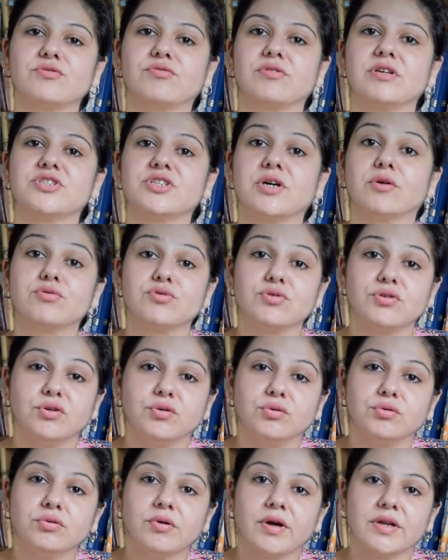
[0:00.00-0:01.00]
to reach out to
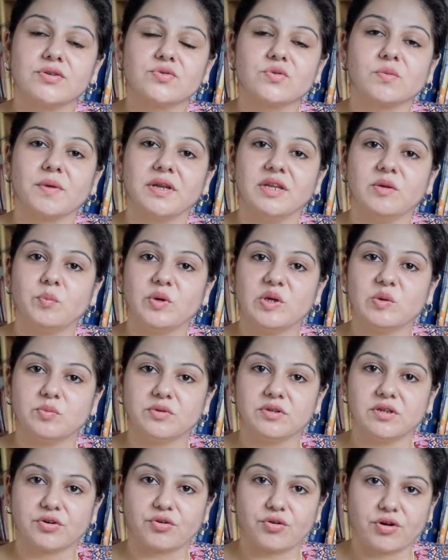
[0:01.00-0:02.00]
you and to many
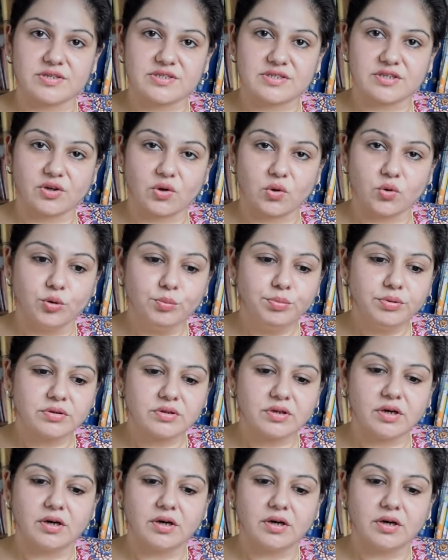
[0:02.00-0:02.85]
people across the globe